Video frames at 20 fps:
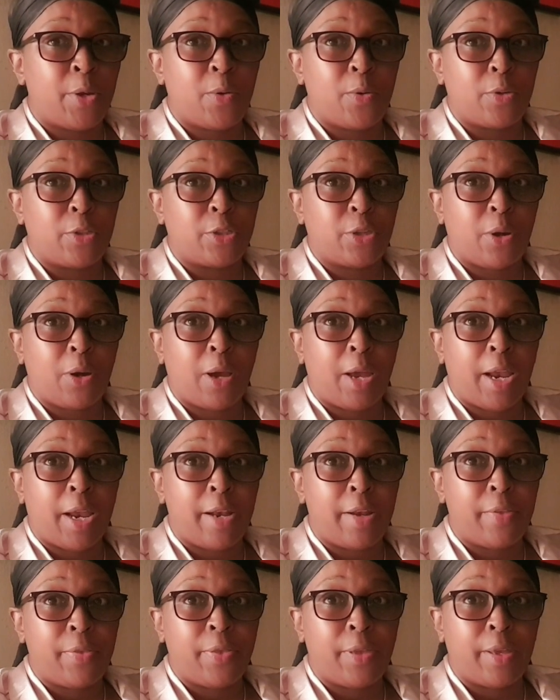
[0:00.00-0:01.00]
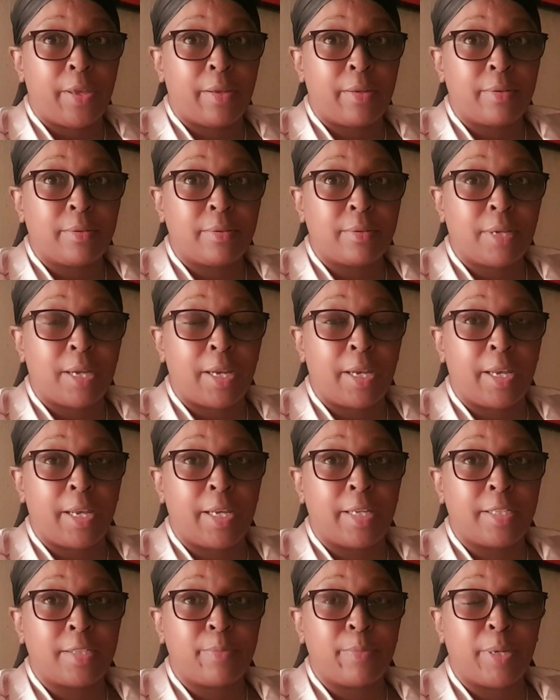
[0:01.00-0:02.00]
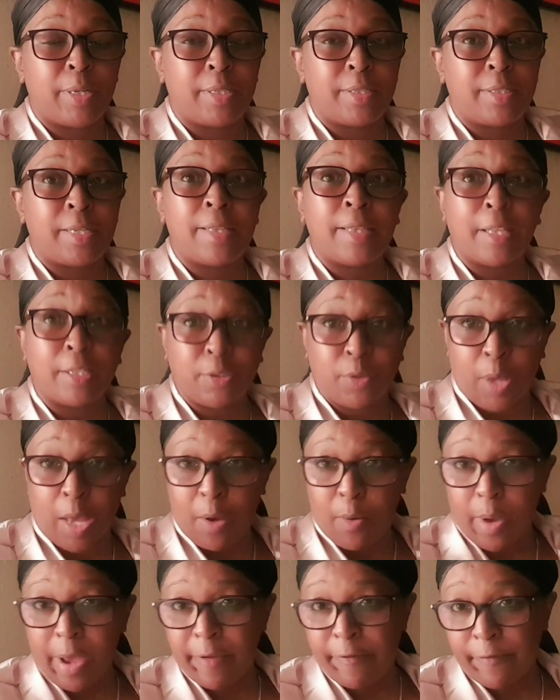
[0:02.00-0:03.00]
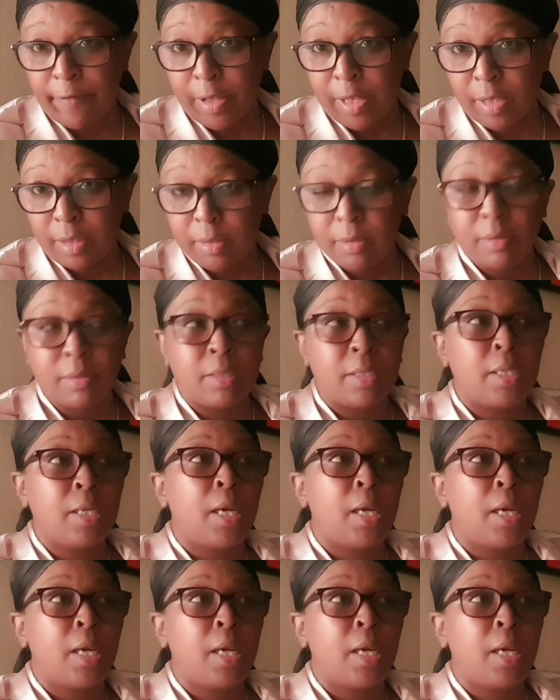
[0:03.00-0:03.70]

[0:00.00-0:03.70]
could talk anything, I guess, but that's how I felt.